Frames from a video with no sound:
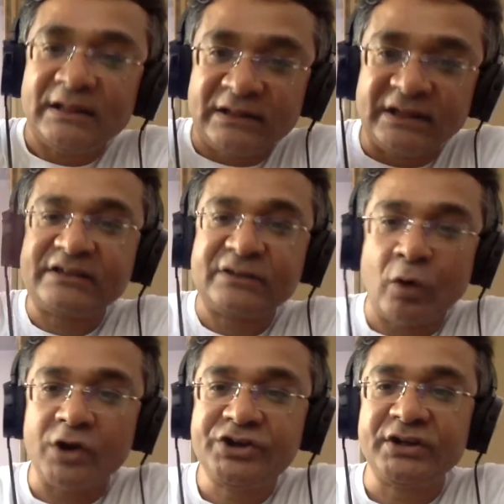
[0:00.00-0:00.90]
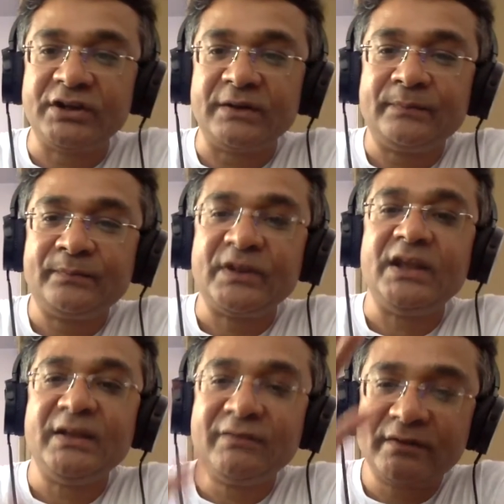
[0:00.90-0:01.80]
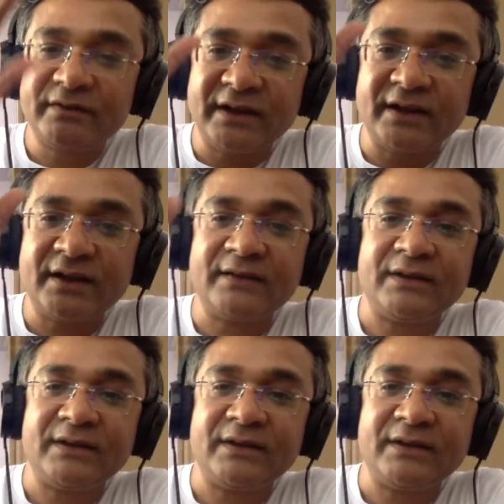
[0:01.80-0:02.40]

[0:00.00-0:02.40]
this caution, even if they,